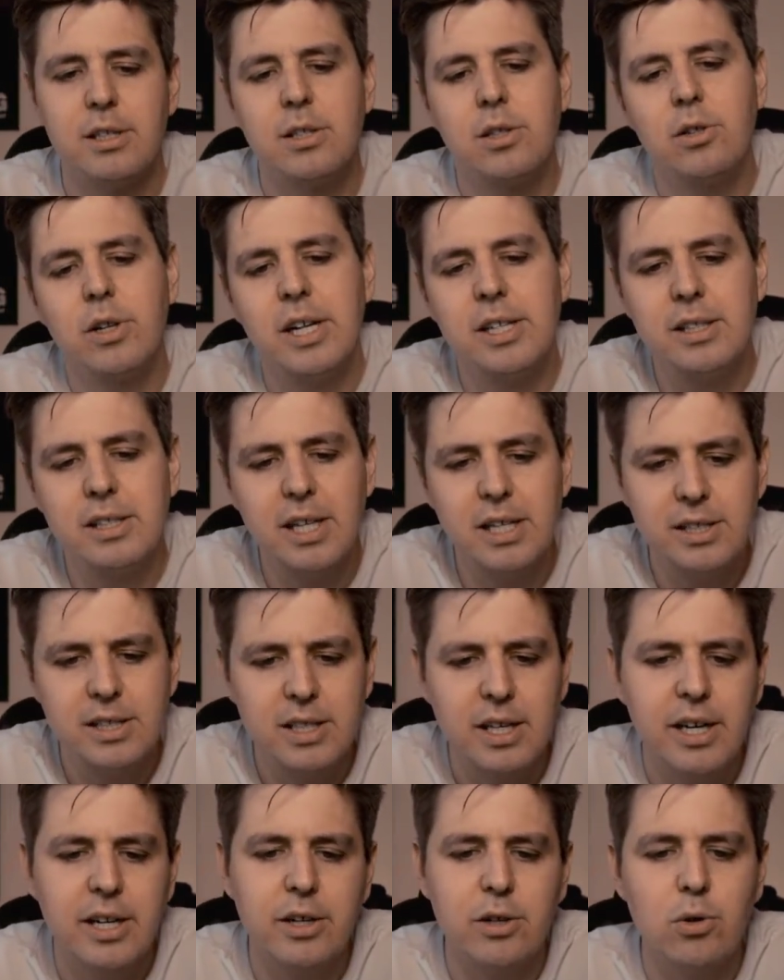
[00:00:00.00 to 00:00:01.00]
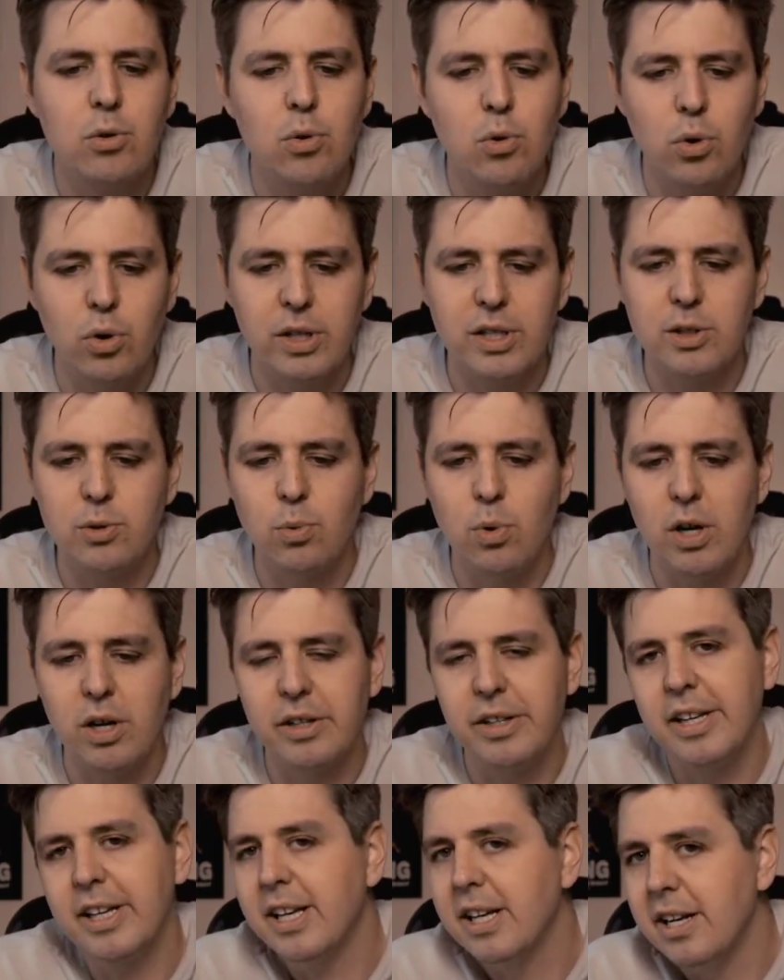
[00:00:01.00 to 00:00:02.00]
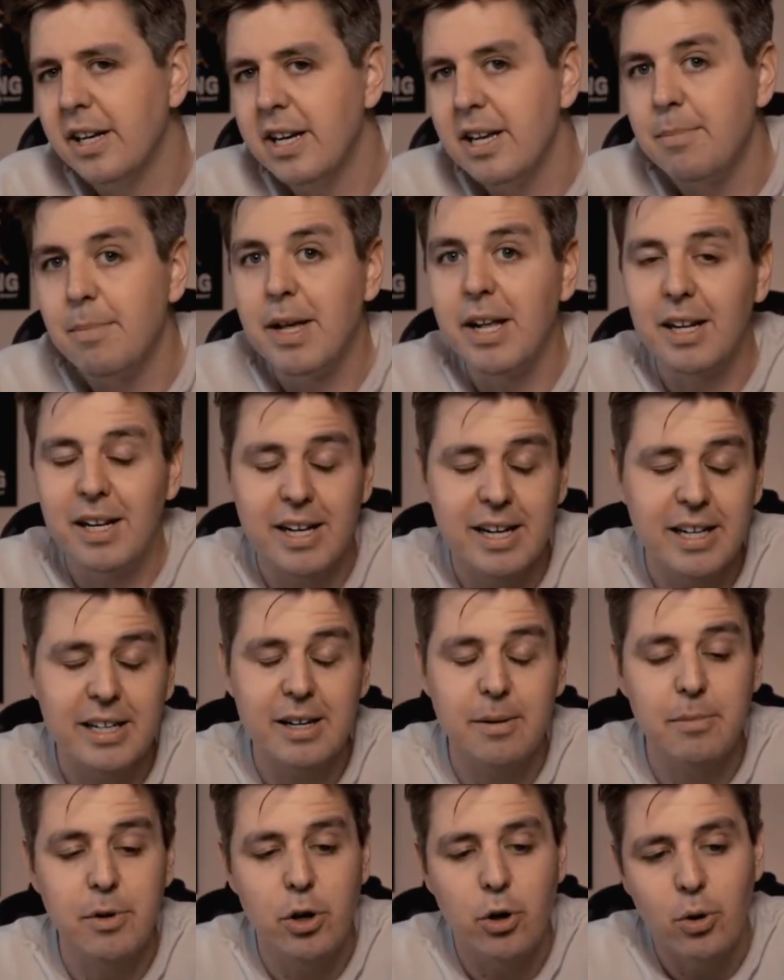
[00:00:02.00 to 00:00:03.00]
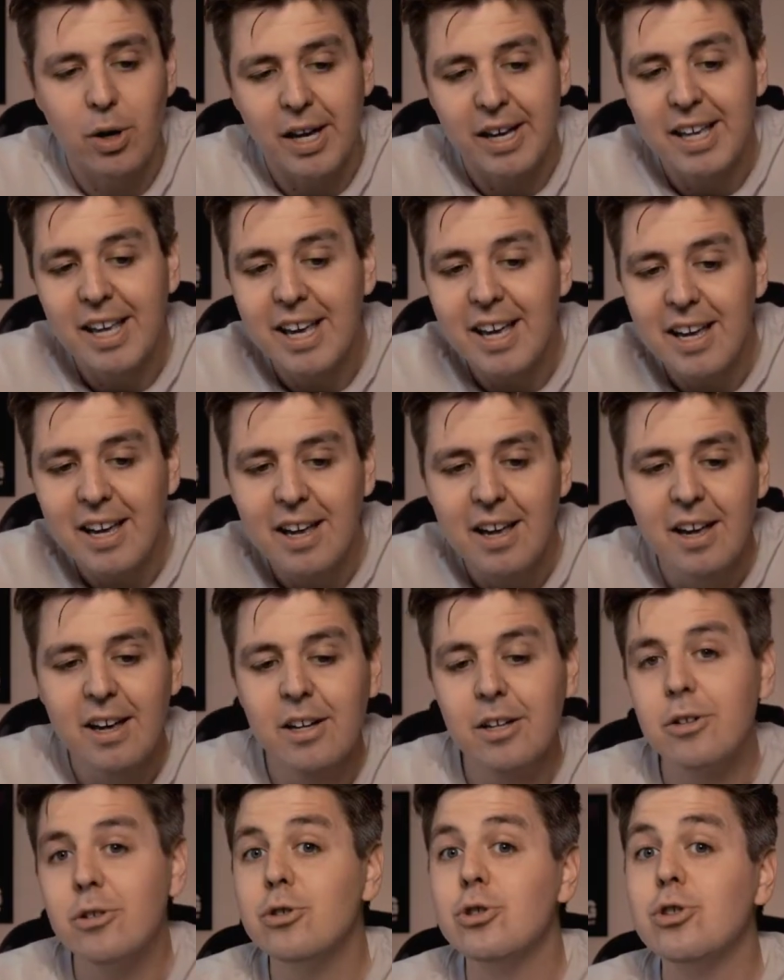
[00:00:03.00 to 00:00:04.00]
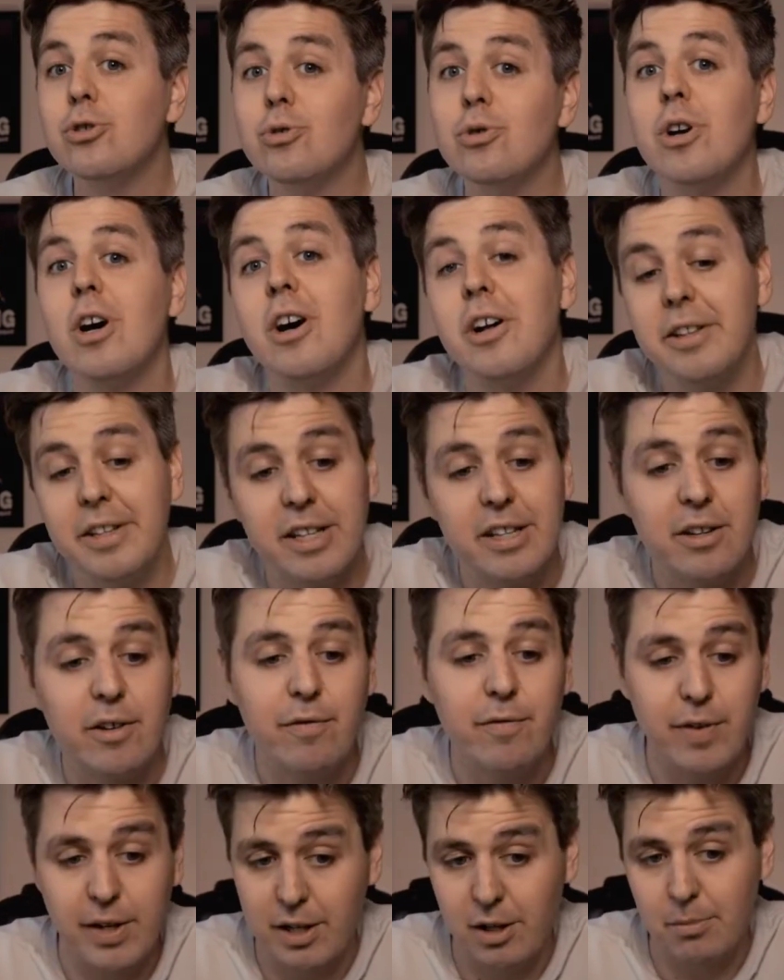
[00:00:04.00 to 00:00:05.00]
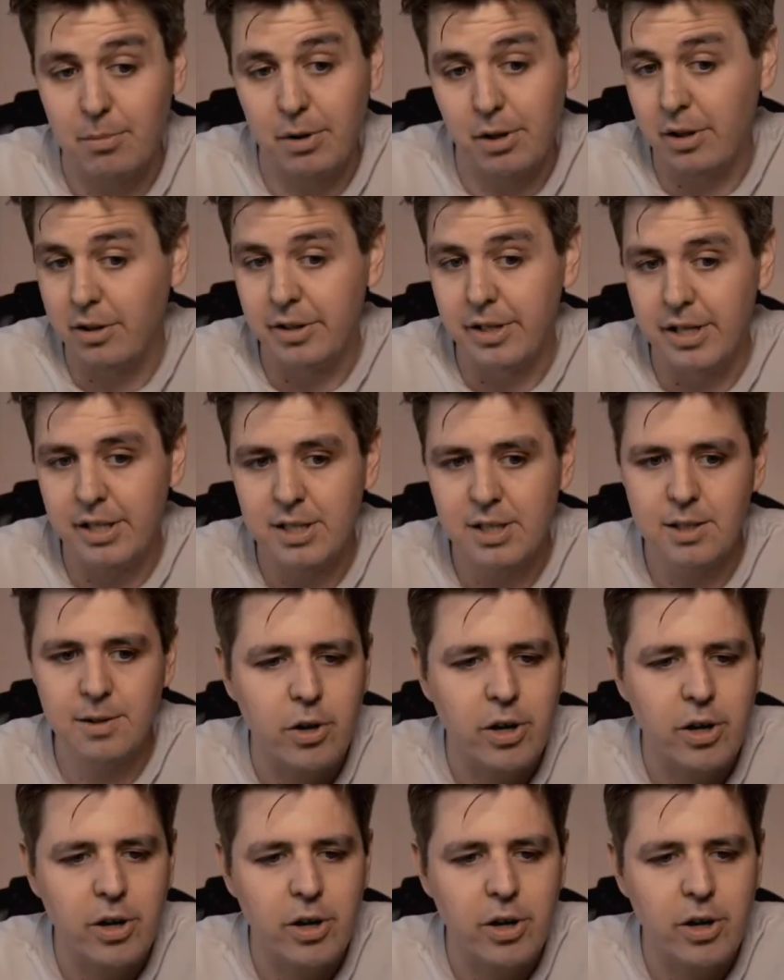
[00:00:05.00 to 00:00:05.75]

So that, that's kind of cool as well. They get an email letting them know like, hey, there's new content available in this.